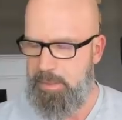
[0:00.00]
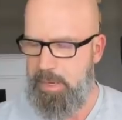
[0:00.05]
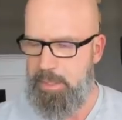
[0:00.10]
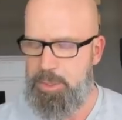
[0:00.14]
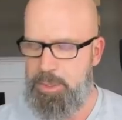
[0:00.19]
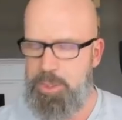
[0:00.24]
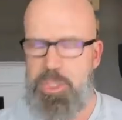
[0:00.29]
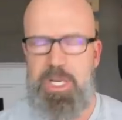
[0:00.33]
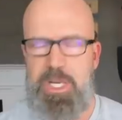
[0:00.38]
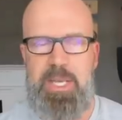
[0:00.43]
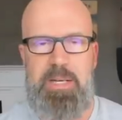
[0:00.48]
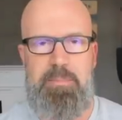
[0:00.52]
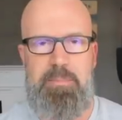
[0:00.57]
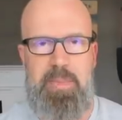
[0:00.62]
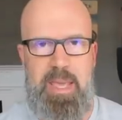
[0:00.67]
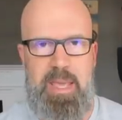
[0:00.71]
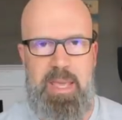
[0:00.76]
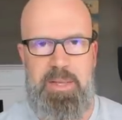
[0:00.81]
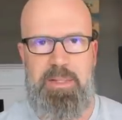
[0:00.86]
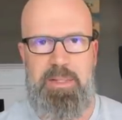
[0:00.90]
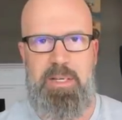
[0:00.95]
Unchained
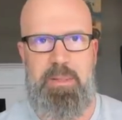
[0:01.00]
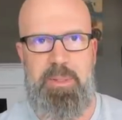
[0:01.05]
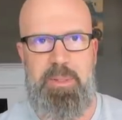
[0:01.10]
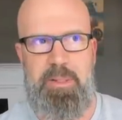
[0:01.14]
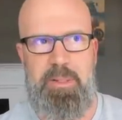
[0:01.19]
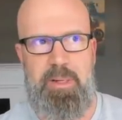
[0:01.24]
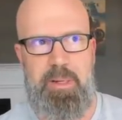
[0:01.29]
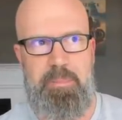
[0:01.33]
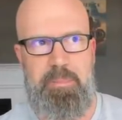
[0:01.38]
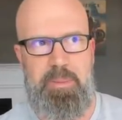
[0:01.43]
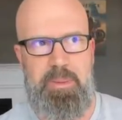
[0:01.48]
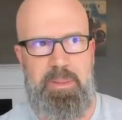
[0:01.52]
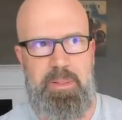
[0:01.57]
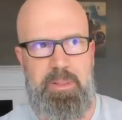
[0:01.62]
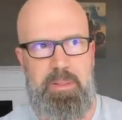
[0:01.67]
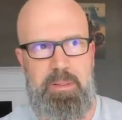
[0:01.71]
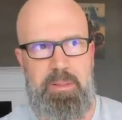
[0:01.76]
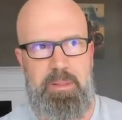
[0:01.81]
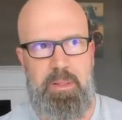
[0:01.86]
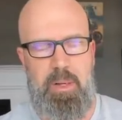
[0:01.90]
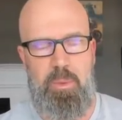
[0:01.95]
Man coming up
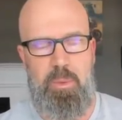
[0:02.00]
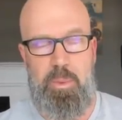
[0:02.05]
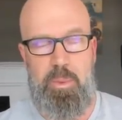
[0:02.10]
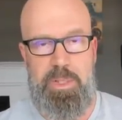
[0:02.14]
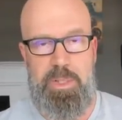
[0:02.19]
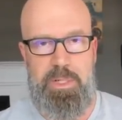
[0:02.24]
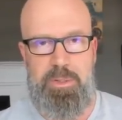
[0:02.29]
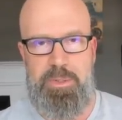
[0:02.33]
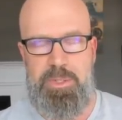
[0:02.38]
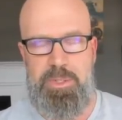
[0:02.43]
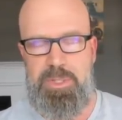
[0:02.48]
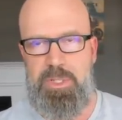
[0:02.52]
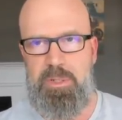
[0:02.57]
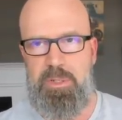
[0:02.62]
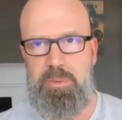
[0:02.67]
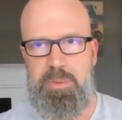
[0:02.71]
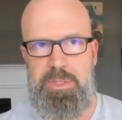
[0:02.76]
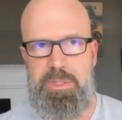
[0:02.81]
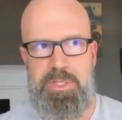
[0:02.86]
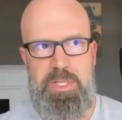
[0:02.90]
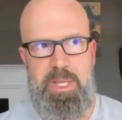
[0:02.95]
in a week or so,
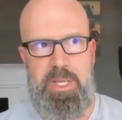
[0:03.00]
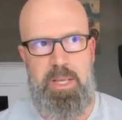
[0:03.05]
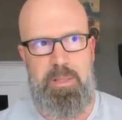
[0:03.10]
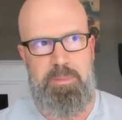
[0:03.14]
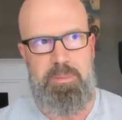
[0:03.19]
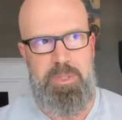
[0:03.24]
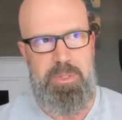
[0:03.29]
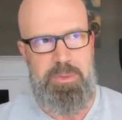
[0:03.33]
which is Caleb